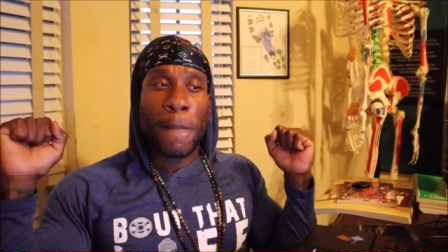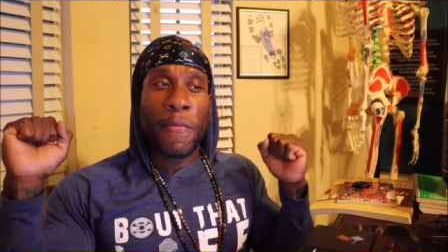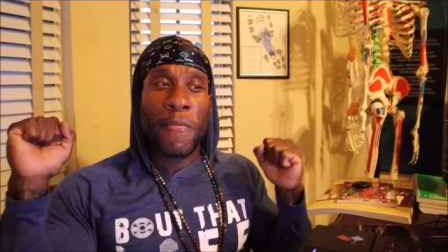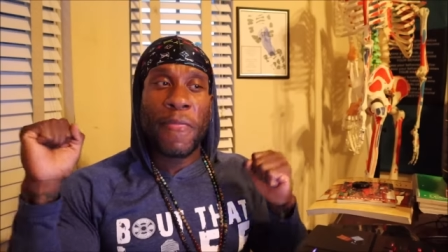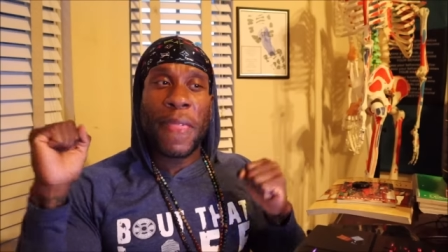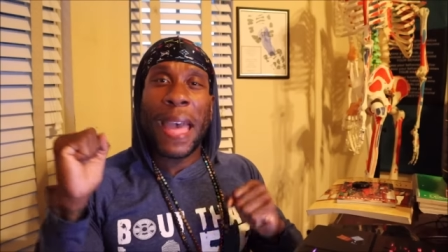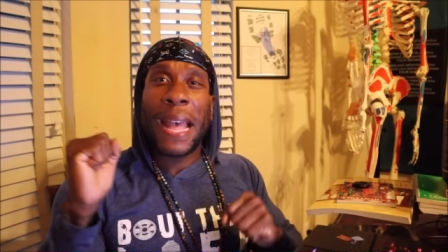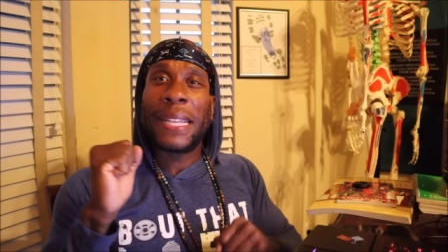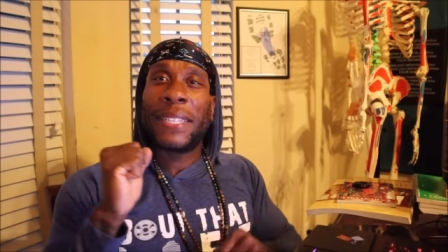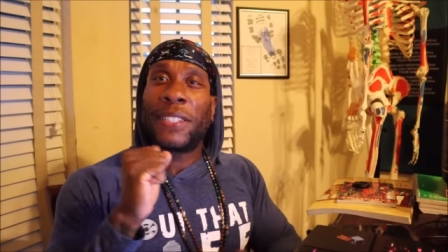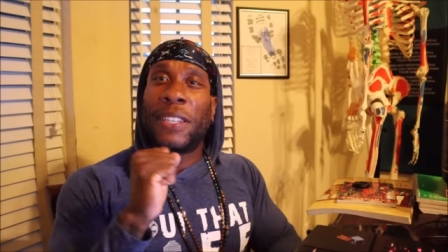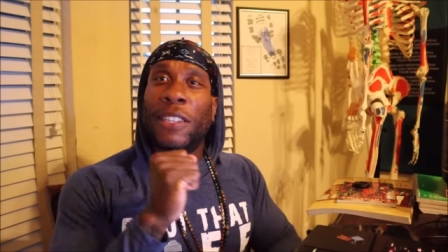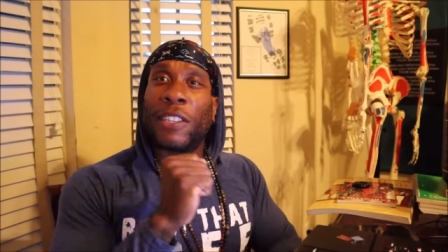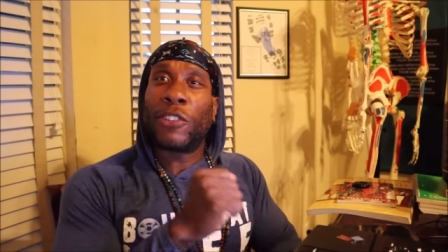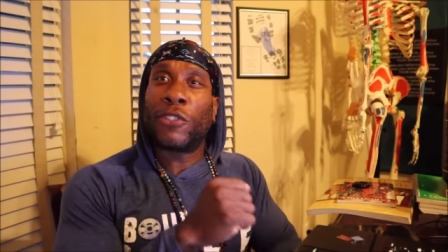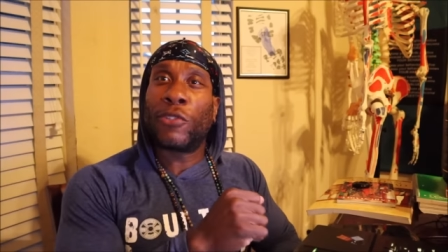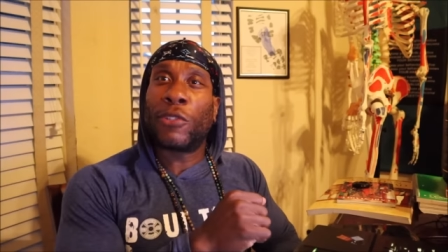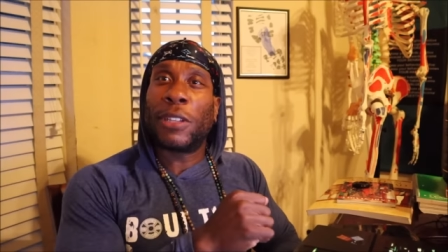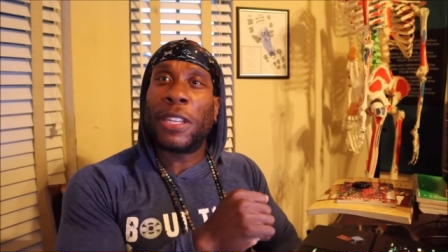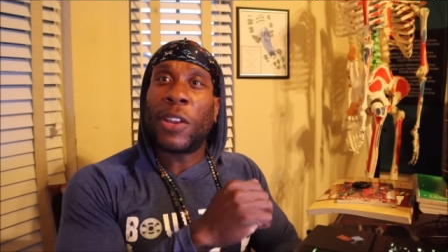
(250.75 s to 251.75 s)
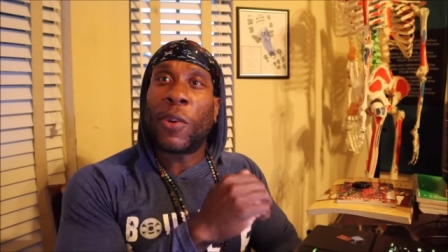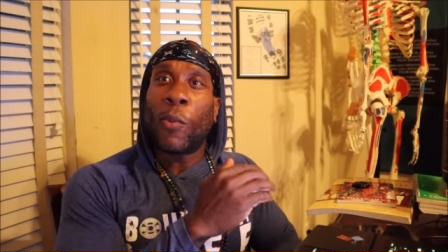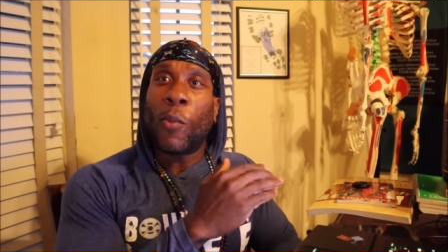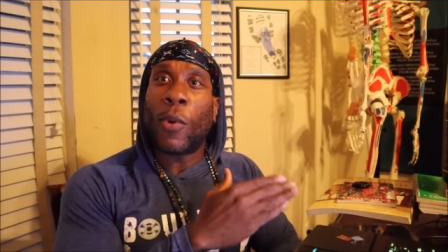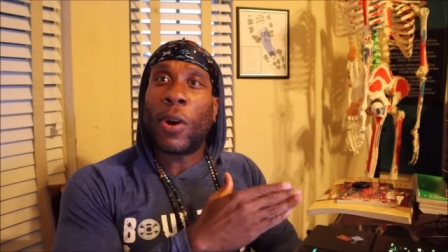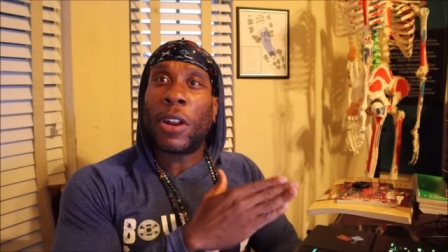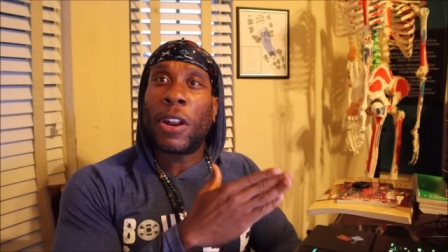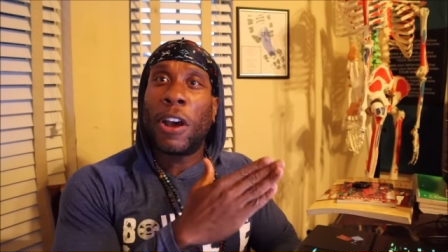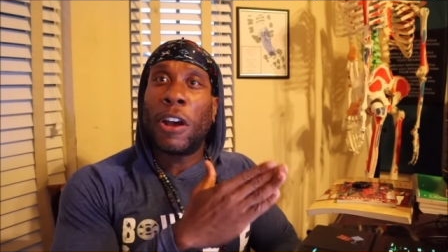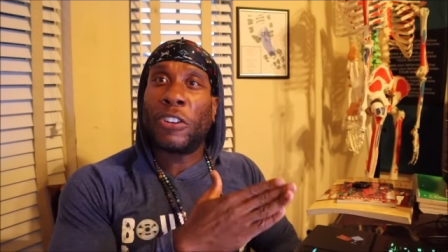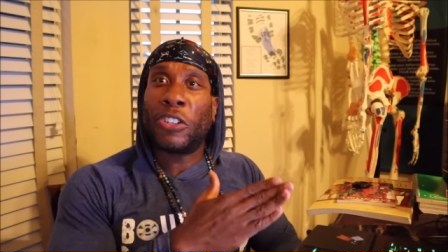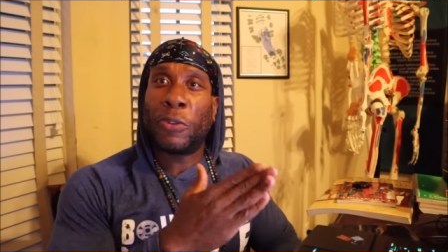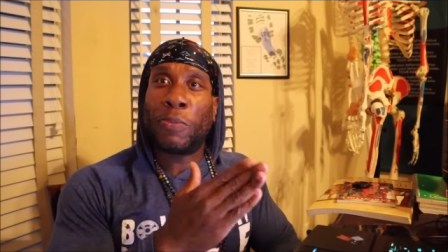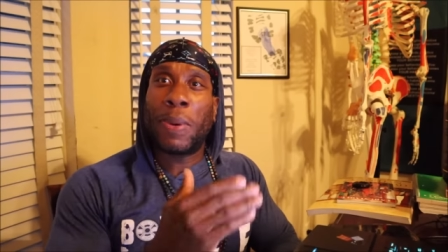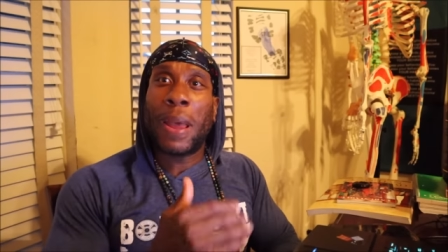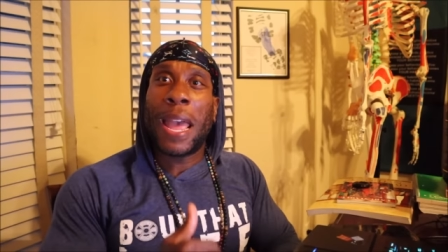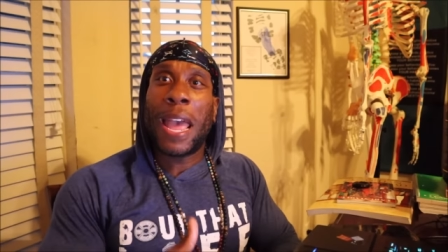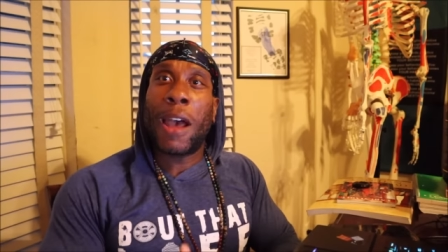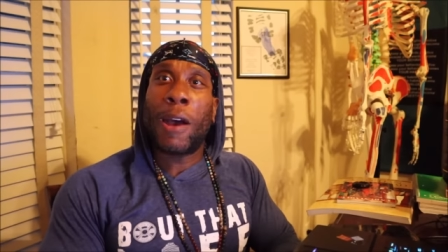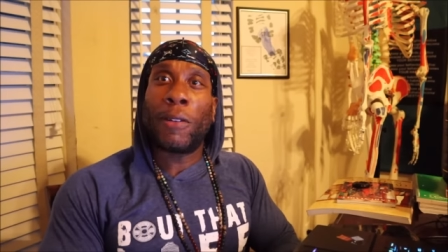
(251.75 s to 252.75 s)
that's literally one hundred
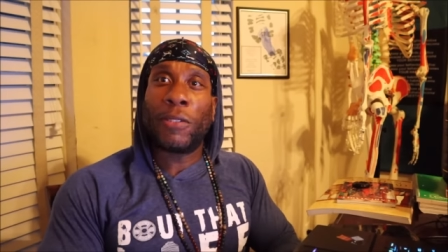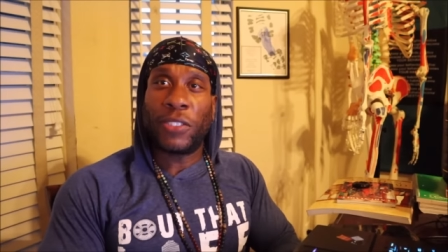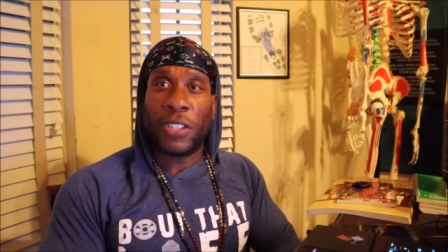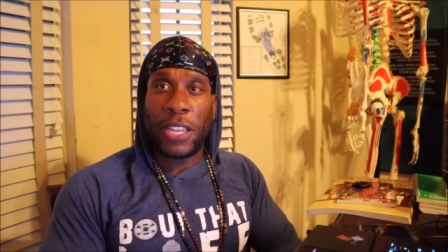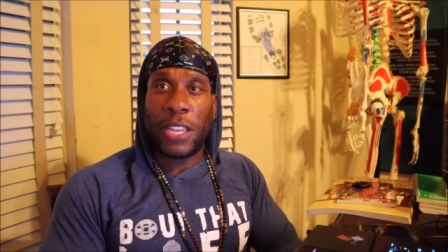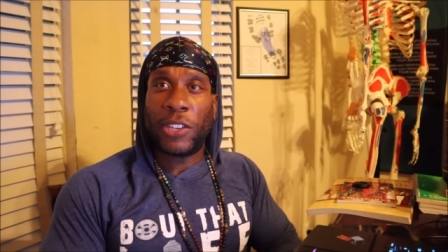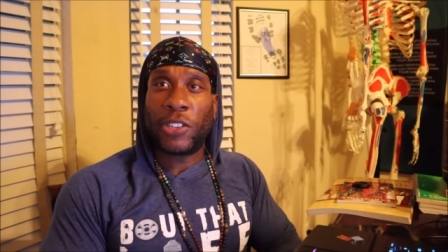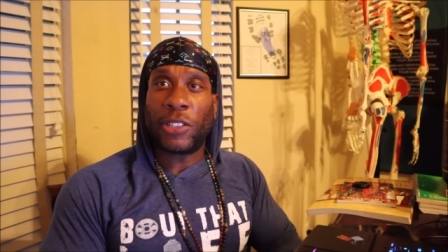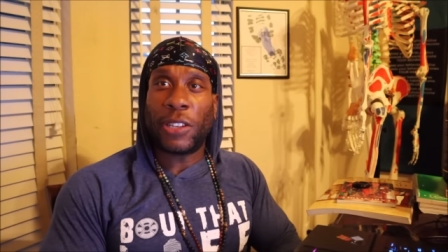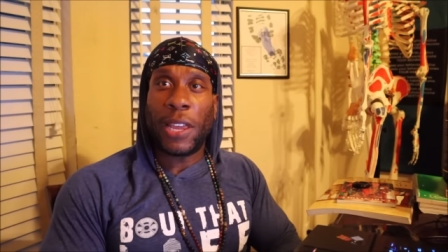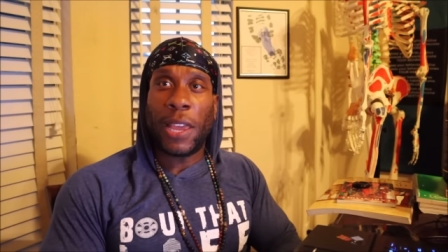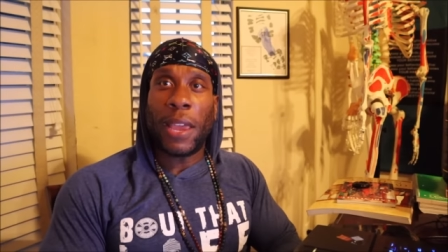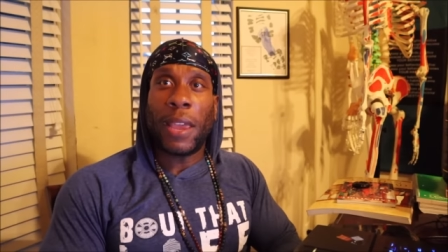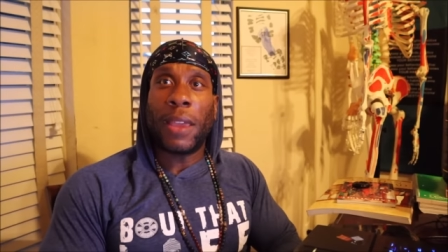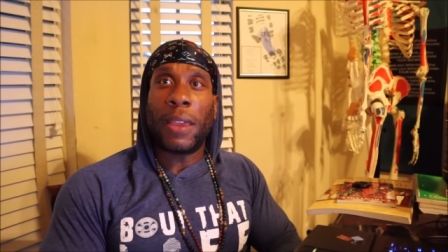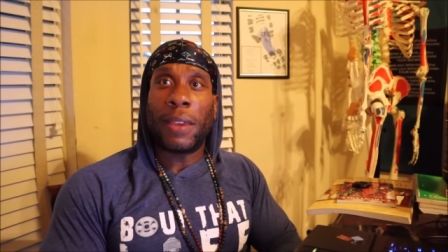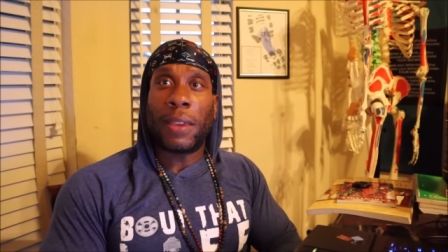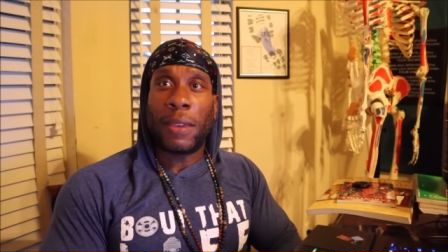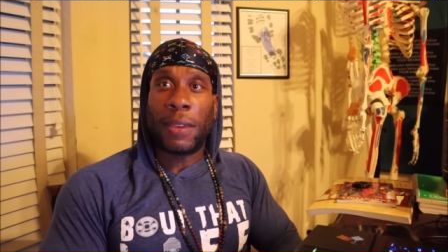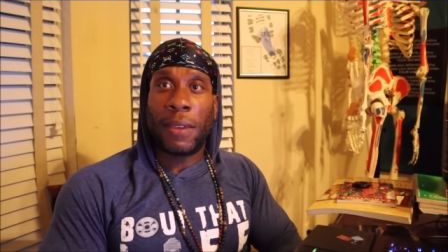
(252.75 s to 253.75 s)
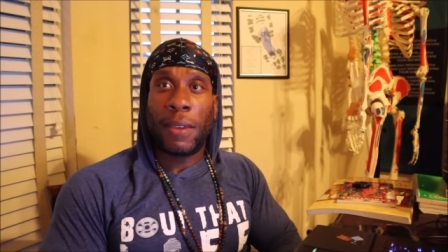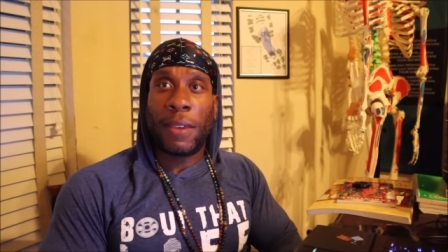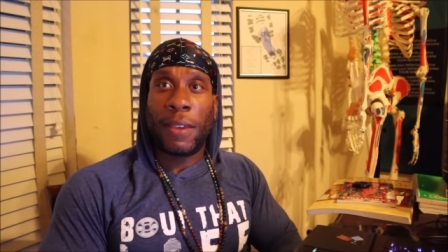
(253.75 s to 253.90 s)
pounds each leg.